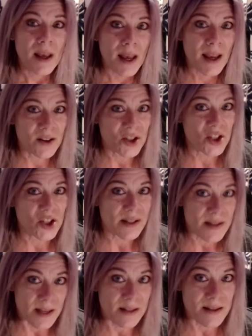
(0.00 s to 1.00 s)
and she
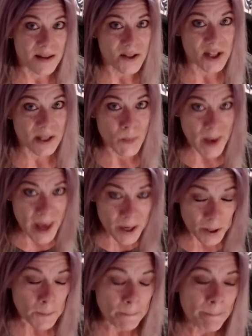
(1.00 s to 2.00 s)
says that she's
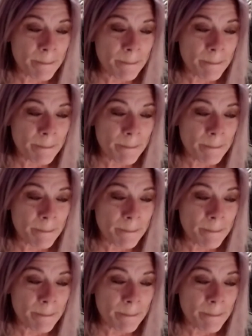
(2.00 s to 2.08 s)
better.